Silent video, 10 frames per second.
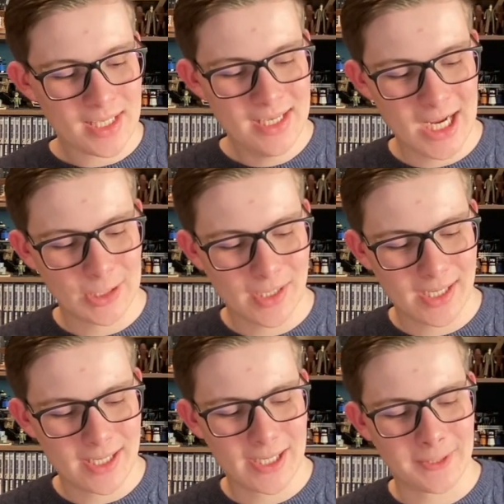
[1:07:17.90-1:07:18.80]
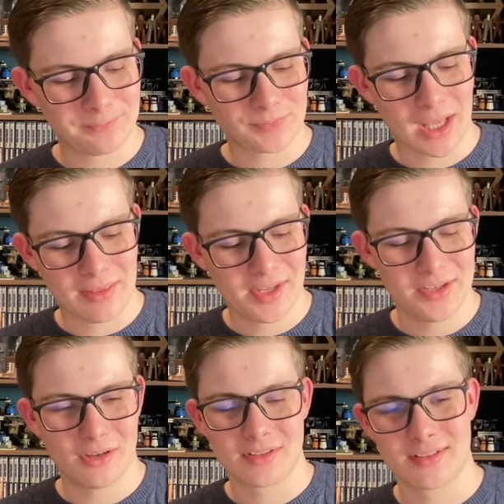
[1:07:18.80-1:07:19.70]
yeah, I got my um,
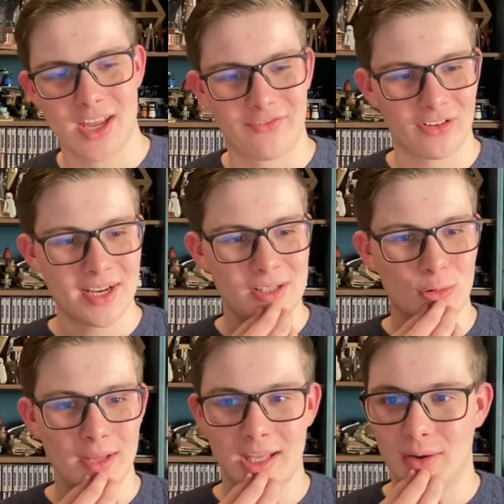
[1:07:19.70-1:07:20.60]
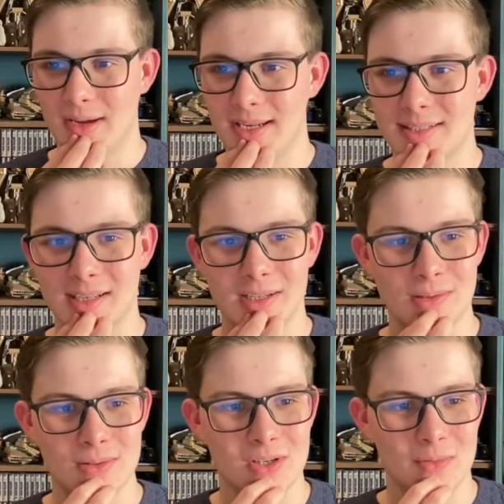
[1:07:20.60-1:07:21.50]
30 Doctor set for 80 quid that way, so
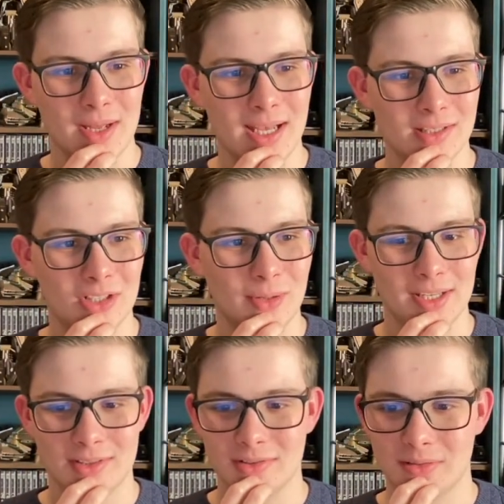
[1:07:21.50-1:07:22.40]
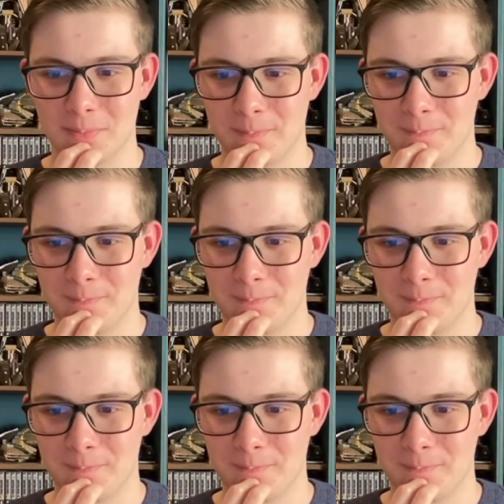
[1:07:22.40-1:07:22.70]
not bad, not bad at all.